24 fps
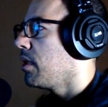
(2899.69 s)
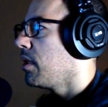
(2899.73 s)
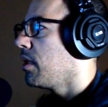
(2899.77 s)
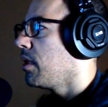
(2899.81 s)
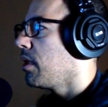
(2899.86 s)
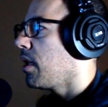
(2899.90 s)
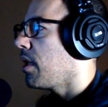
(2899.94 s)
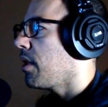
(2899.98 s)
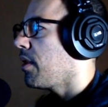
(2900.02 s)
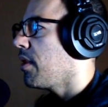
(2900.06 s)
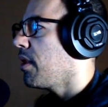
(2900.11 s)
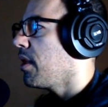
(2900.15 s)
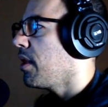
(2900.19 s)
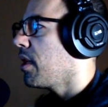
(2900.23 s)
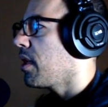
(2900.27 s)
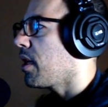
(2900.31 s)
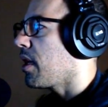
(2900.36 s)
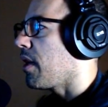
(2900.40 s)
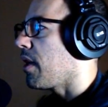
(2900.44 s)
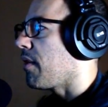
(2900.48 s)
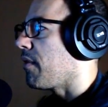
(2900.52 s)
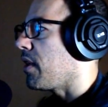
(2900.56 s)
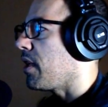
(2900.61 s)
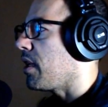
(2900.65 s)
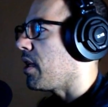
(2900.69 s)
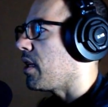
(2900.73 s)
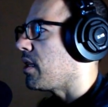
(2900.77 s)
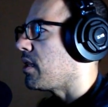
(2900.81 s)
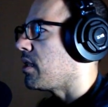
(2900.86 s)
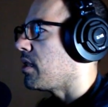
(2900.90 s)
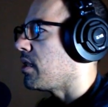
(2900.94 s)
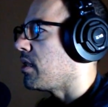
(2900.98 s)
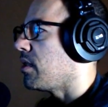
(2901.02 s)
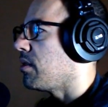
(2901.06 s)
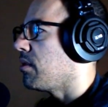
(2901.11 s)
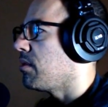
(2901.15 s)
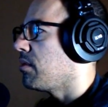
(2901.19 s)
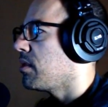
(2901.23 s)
I think I have an antidote.